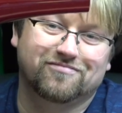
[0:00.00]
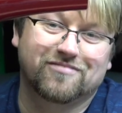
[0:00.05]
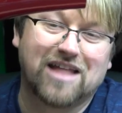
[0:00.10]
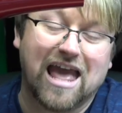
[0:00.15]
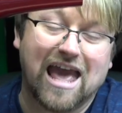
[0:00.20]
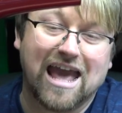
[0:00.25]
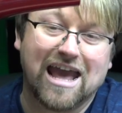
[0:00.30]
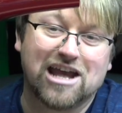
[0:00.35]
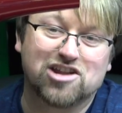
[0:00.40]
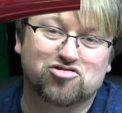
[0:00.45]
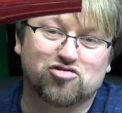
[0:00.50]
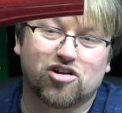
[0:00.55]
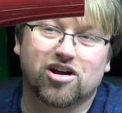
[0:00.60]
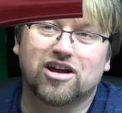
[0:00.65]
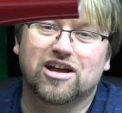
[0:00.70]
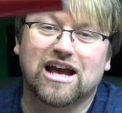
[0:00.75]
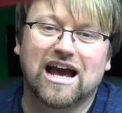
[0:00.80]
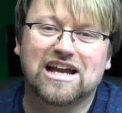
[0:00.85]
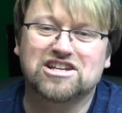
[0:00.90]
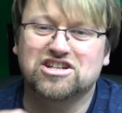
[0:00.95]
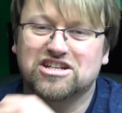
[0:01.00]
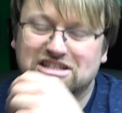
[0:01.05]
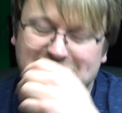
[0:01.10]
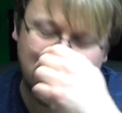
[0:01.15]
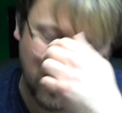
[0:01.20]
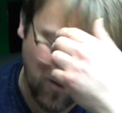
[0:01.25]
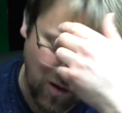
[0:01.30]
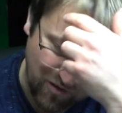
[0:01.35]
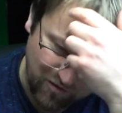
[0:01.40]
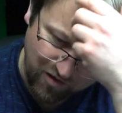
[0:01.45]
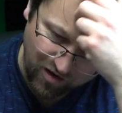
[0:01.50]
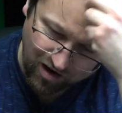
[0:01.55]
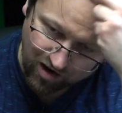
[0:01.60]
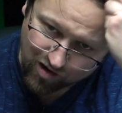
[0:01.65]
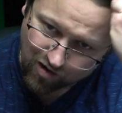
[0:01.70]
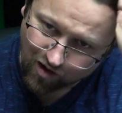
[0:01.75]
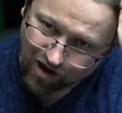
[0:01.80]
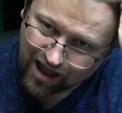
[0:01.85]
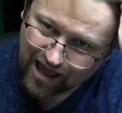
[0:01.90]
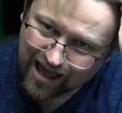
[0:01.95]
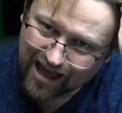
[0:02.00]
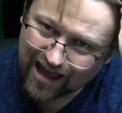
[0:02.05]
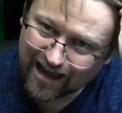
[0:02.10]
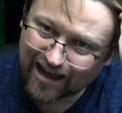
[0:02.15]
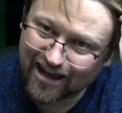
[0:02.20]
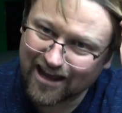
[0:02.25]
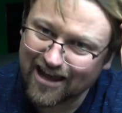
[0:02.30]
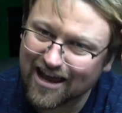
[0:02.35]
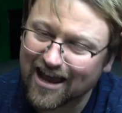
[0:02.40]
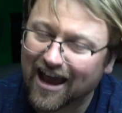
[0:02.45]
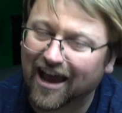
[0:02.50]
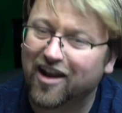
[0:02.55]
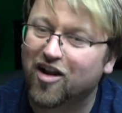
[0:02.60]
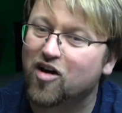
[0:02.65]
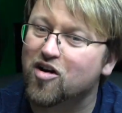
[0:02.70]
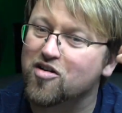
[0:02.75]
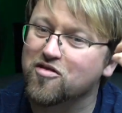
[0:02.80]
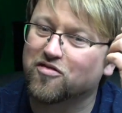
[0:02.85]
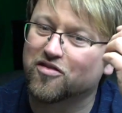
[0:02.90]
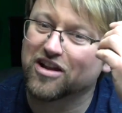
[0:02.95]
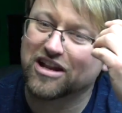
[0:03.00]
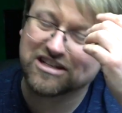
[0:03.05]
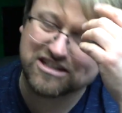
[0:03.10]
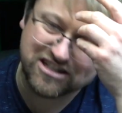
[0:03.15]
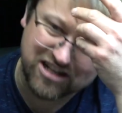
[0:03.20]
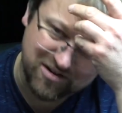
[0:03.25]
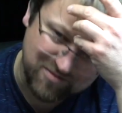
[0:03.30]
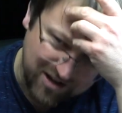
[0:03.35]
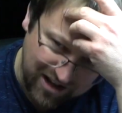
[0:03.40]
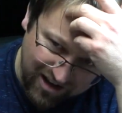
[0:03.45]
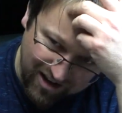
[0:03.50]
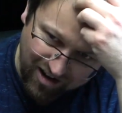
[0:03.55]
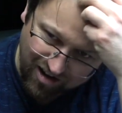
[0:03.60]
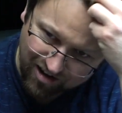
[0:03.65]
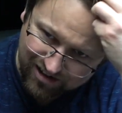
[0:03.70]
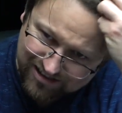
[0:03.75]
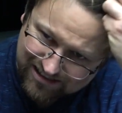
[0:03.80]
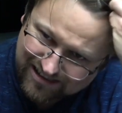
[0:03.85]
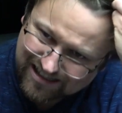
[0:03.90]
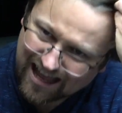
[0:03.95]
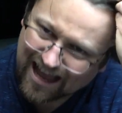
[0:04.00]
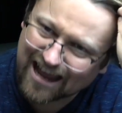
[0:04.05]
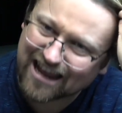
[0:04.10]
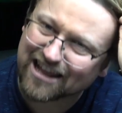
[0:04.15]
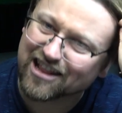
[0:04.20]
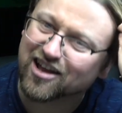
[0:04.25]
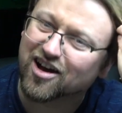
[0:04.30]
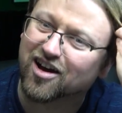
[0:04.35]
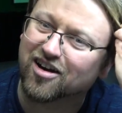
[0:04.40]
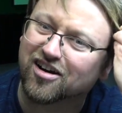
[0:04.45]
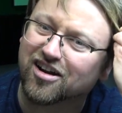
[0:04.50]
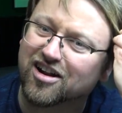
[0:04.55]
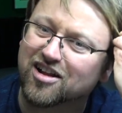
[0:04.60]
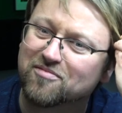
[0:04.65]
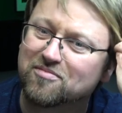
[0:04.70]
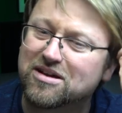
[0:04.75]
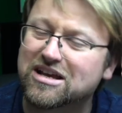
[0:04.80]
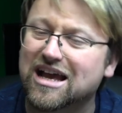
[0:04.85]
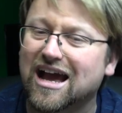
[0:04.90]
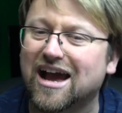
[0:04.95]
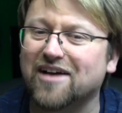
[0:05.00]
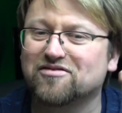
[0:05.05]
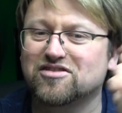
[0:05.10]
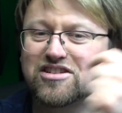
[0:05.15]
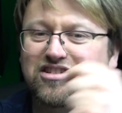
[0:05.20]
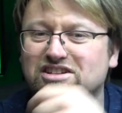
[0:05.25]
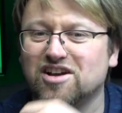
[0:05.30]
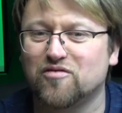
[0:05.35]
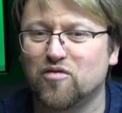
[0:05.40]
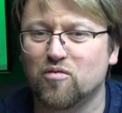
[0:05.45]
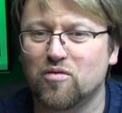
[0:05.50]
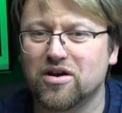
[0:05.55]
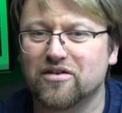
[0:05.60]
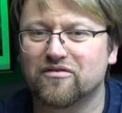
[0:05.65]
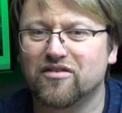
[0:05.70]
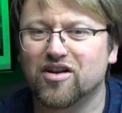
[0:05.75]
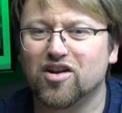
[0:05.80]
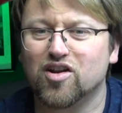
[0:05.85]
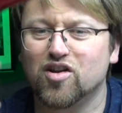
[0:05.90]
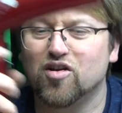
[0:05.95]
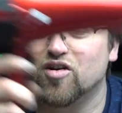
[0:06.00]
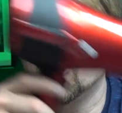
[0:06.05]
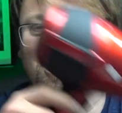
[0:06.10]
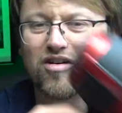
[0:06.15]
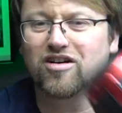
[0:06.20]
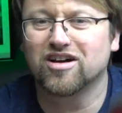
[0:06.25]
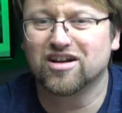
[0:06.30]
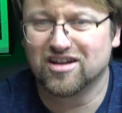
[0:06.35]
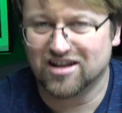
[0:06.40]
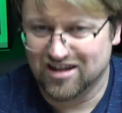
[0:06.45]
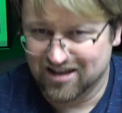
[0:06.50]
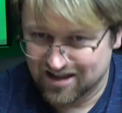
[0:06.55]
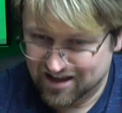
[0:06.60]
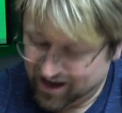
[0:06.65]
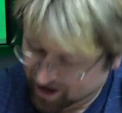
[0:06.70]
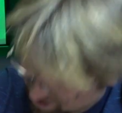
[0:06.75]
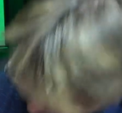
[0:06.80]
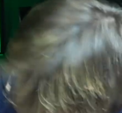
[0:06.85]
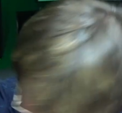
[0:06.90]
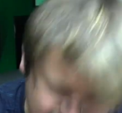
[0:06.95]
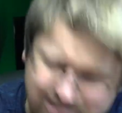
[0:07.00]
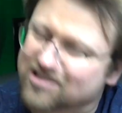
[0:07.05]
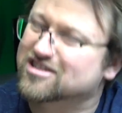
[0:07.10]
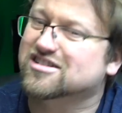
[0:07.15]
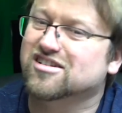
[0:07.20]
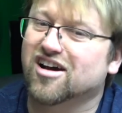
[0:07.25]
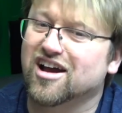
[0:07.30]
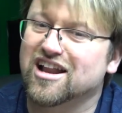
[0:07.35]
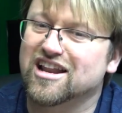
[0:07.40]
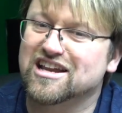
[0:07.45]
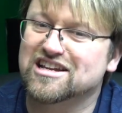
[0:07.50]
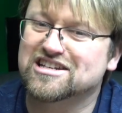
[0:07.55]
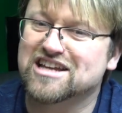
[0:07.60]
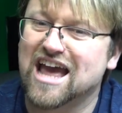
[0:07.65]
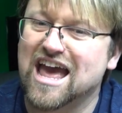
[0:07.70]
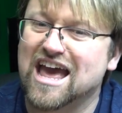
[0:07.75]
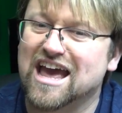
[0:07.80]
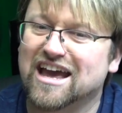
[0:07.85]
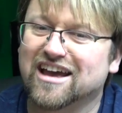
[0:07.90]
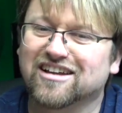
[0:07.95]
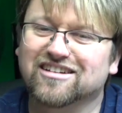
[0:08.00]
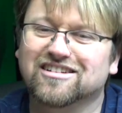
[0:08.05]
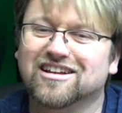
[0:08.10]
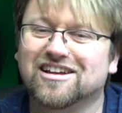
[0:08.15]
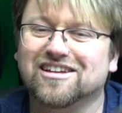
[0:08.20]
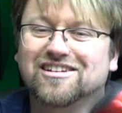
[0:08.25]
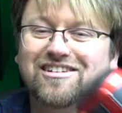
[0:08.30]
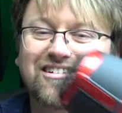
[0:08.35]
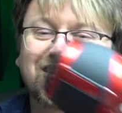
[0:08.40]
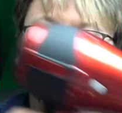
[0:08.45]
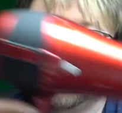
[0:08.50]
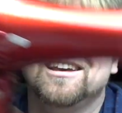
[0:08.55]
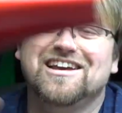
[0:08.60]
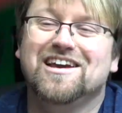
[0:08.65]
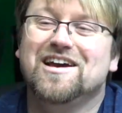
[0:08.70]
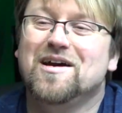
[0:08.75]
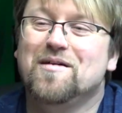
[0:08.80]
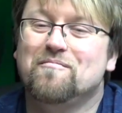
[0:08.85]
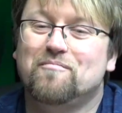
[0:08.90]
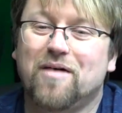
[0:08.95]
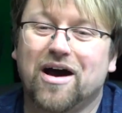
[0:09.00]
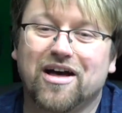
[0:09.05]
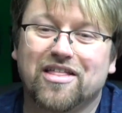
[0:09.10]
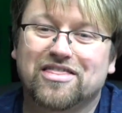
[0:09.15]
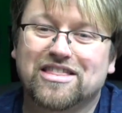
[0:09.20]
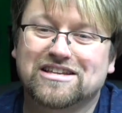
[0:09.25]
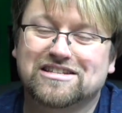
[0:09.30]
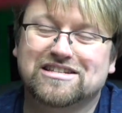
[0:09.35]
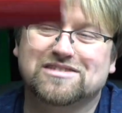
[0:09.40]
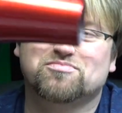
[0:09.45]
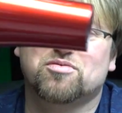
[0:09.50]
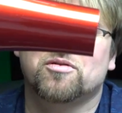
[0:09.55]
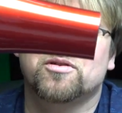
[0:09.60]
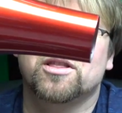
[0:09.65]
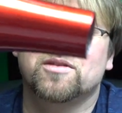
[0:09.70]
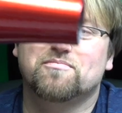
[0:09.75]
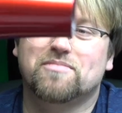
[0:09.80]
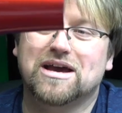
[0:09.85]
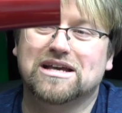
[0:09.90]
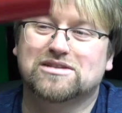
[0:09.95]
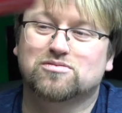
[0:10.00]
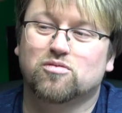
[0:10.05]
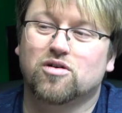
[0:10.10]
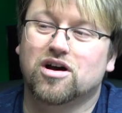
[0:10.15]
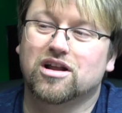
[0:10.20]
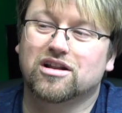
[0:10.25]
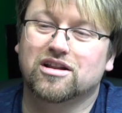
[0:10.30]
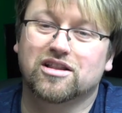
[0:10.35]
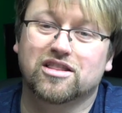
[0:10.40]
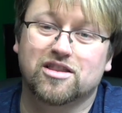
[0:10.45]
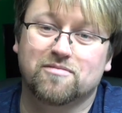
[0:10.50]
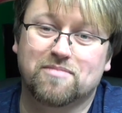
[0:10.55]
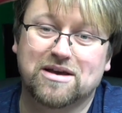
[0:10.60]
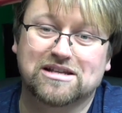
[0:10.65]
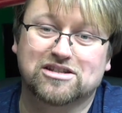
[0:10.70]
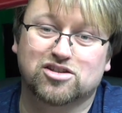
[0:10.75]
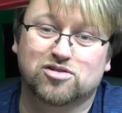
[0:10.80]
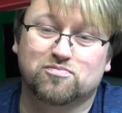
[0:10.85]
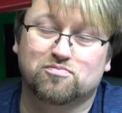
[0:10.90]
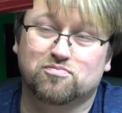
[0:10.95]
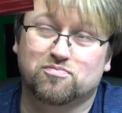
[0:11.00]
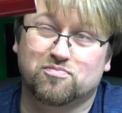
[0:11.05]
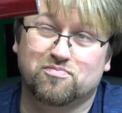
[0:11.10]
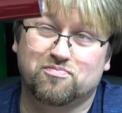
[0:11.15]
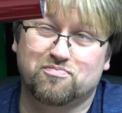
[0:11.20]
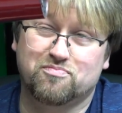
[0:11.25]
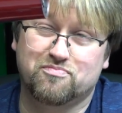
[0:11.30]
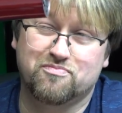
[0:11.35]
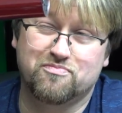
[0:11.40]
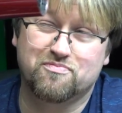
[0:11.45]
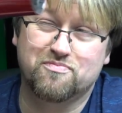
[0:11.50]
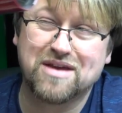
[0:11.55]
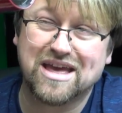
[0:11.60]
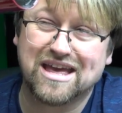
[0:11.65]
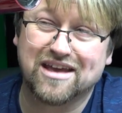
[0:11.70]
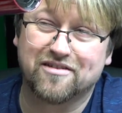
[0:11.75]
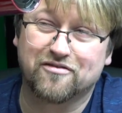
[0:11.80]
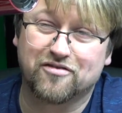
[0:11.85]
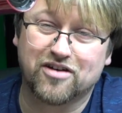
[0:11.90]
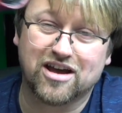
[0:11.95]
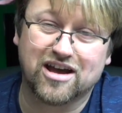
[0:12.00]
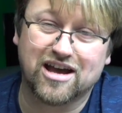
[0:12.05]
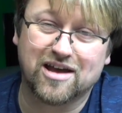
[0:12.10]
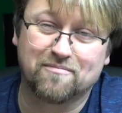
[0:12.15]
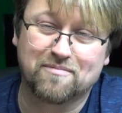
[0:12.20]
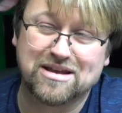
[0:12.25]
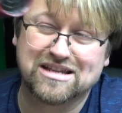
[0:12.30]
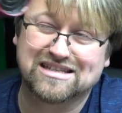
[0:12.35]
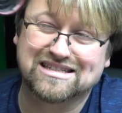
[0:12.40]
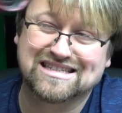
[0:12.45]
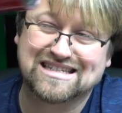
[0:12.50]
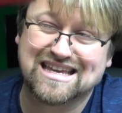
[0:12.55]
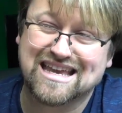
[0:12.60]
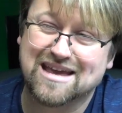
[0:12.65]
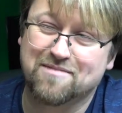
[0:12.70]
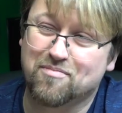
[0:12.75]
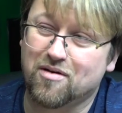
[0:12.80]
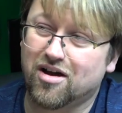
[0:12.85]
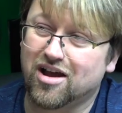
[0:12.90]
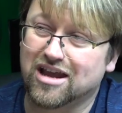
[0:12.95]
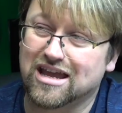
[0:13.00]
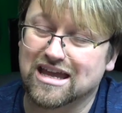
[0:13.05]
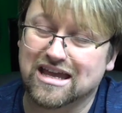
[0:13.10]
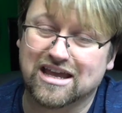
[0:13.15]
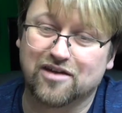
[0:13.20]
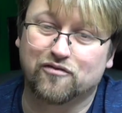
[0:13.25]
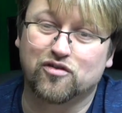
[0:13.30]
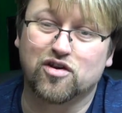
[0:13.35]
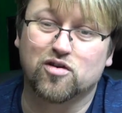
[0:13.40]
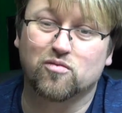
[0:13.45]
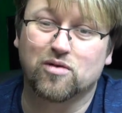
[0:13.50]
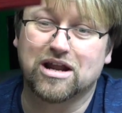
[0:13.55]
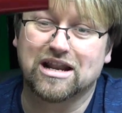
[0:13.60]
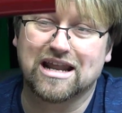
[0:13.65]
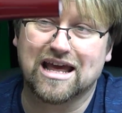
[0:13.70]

Hairdryer. As you can tell, I've got a lot of hair, and hopefully this is going to be the last day that I'm going to have to suffer with long, unstylish hair. But this is probably the best one, the best bit of tip I can give you when